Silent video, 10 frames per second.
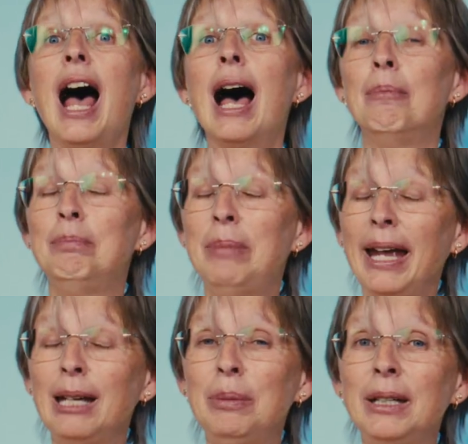a
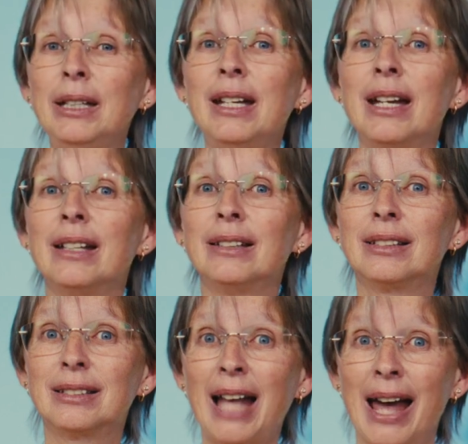baby
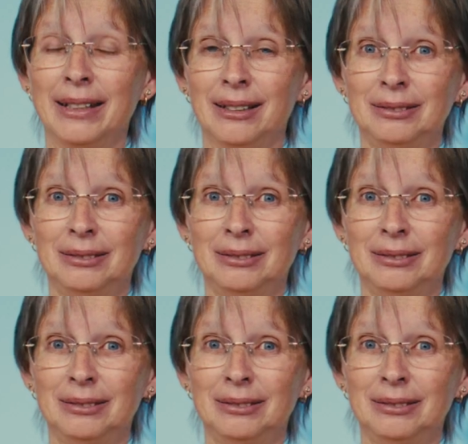son.